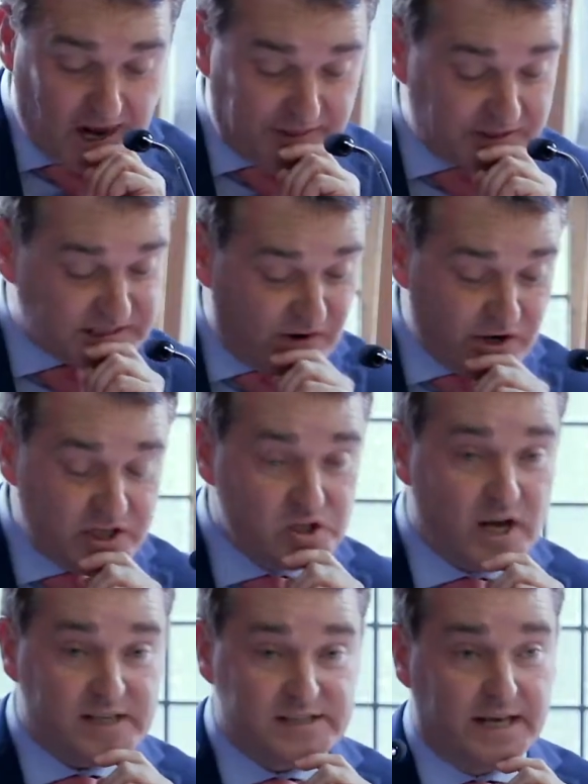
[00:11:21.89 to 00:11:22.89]
I think it's very
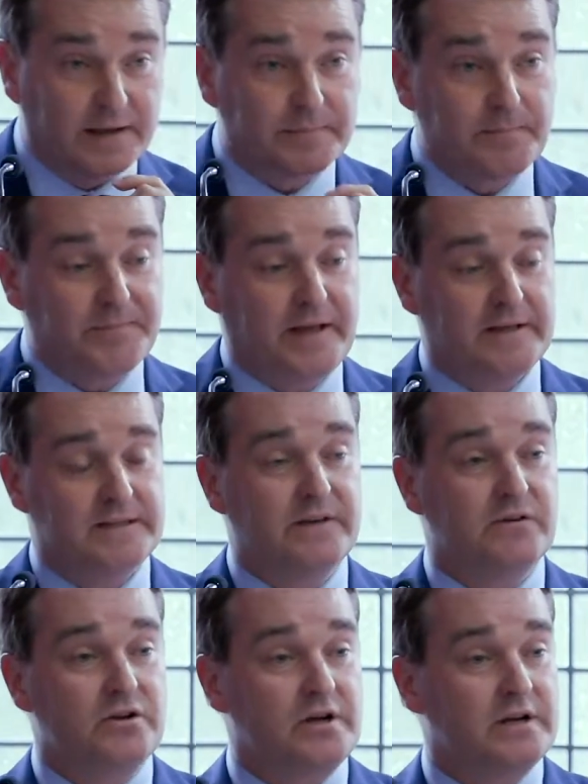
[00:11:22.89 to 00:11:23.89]
interesting, to
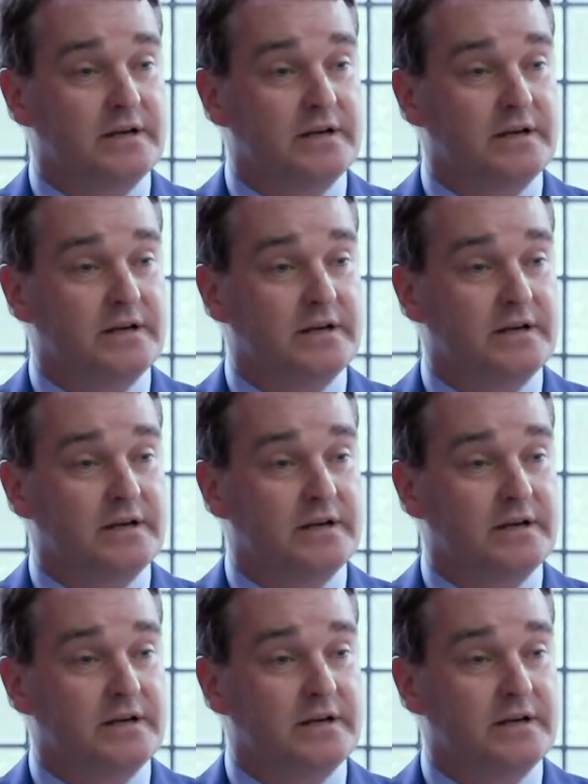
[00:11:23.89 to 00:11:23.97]
give another